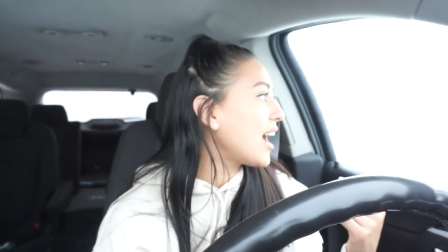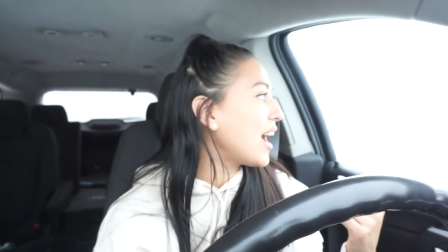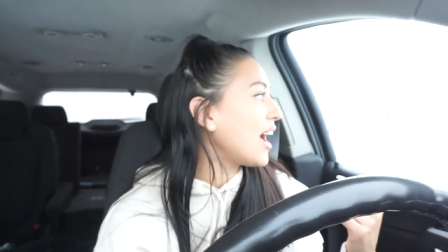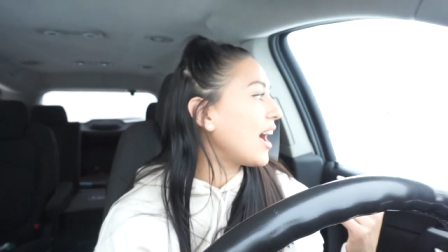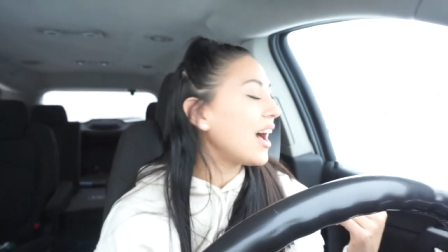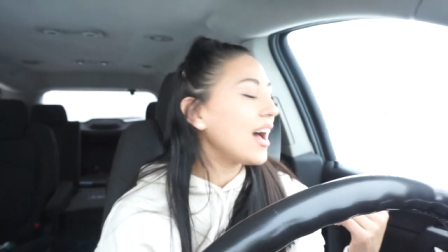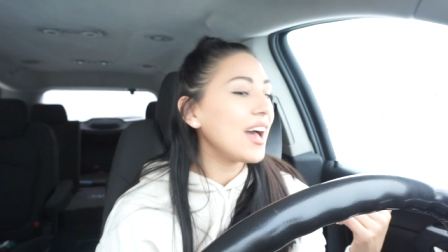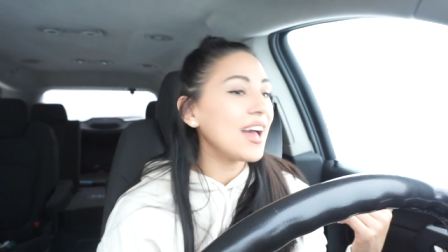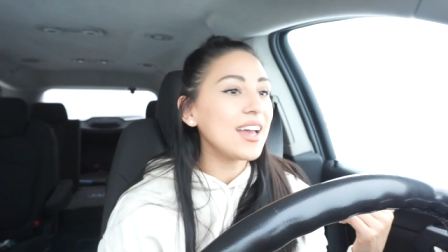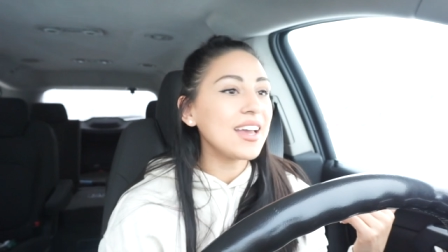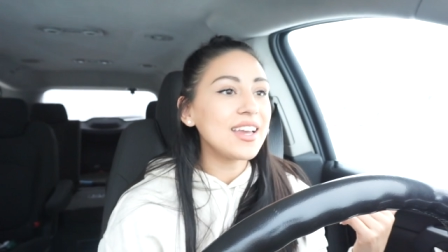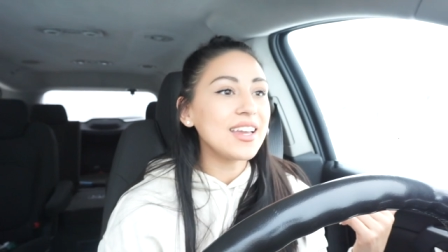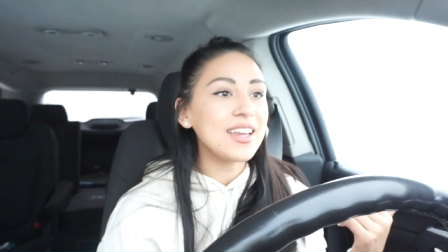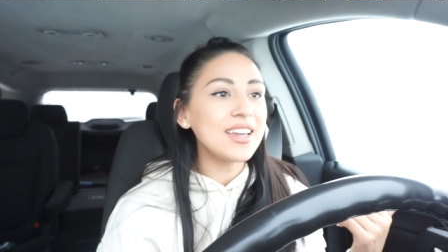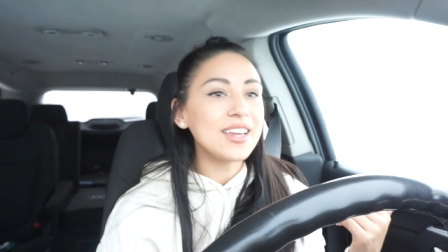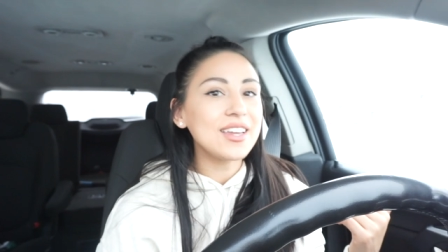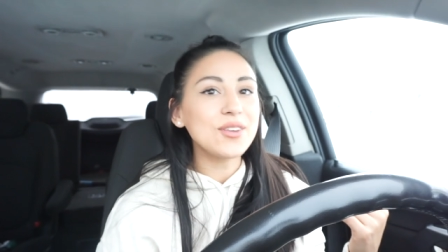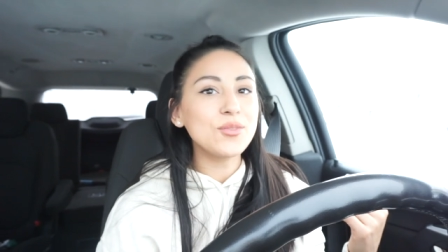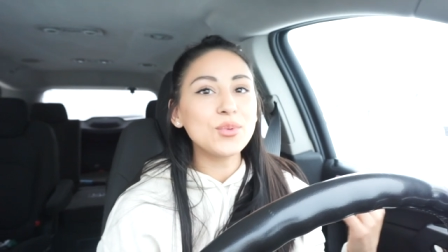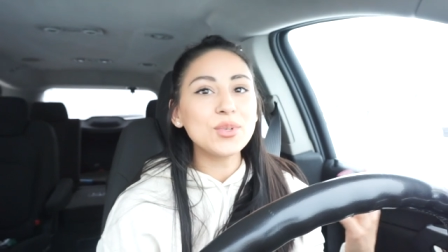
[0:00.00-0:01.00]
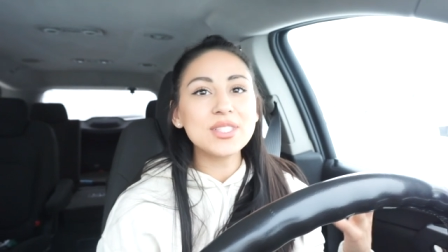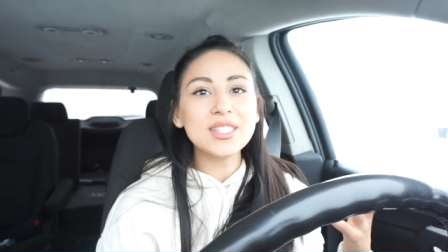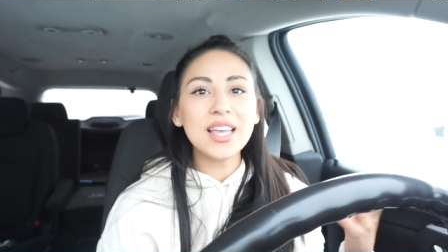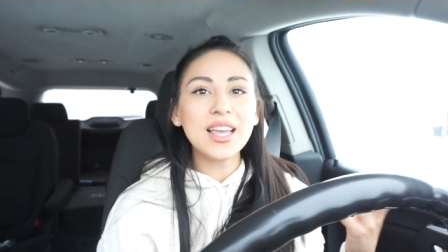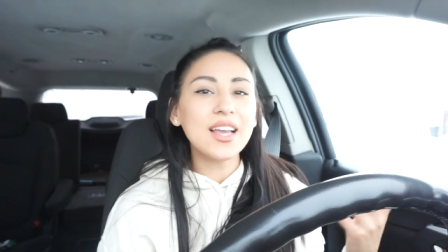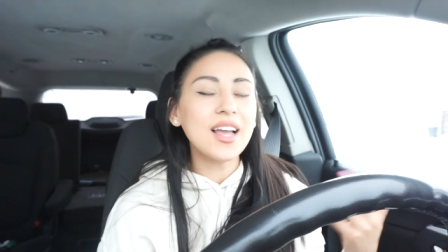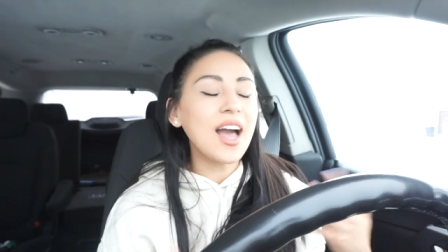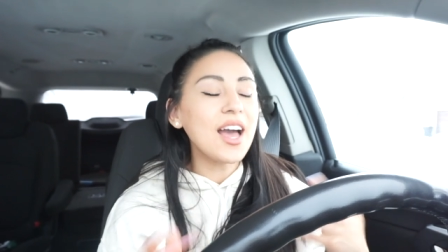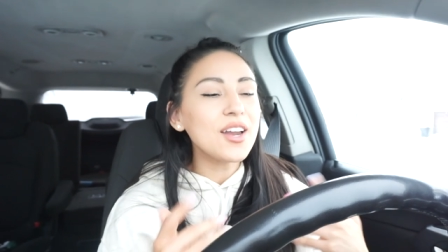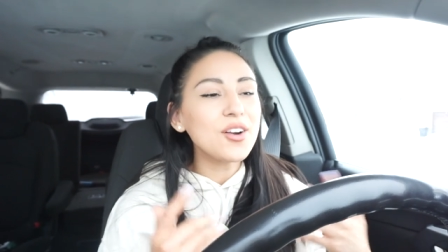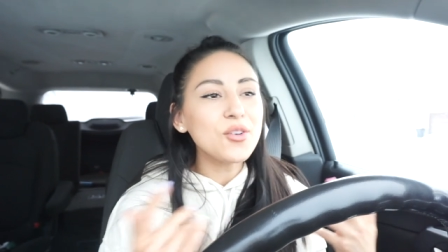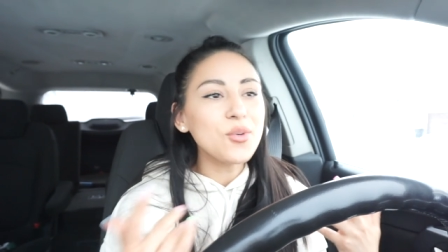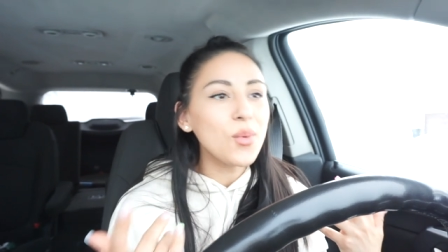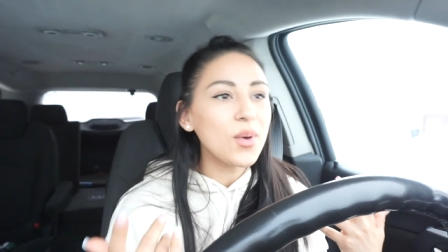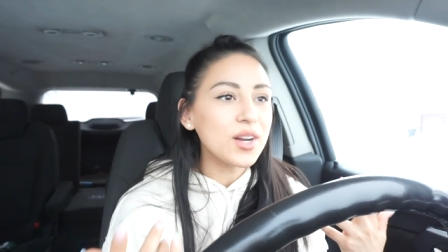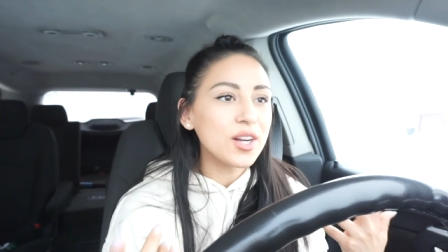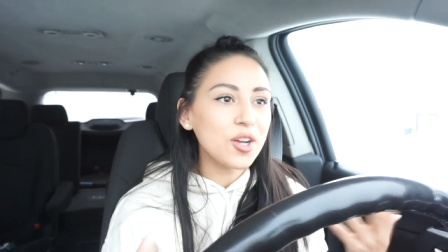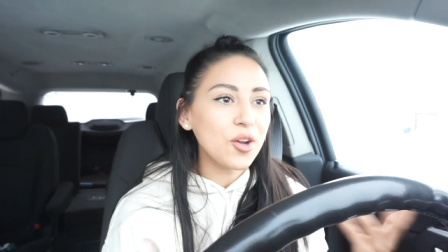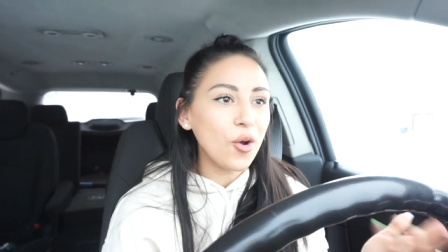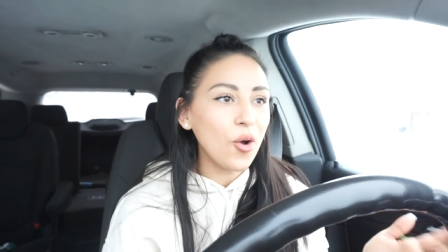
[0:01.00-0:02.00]
I was like, I don't
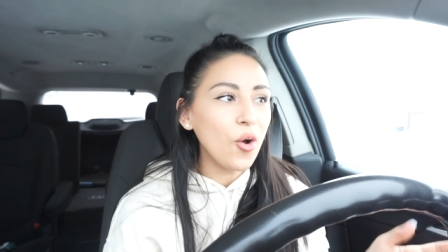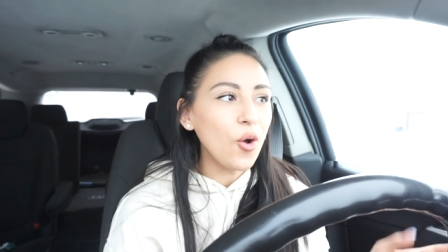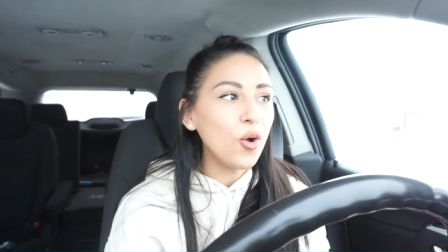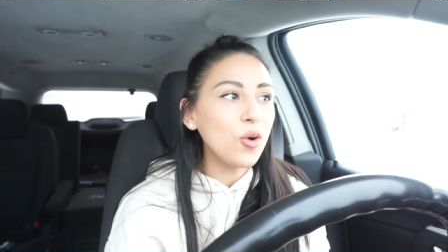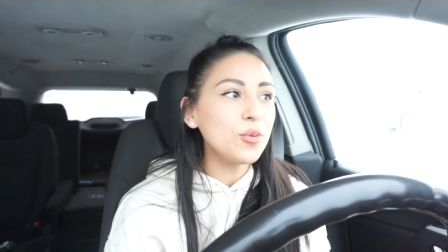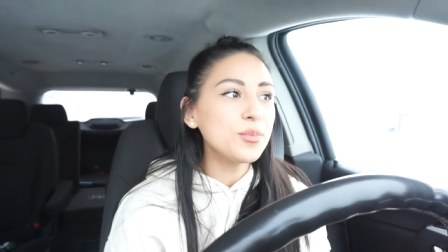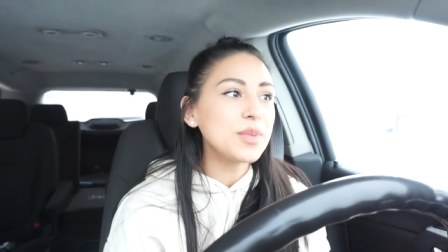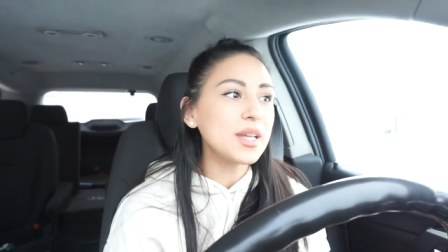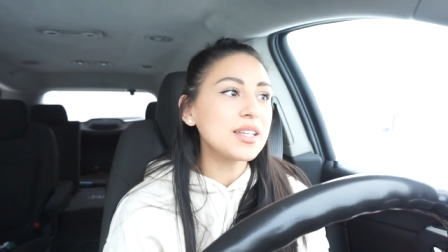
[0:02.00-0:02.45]
want to go home.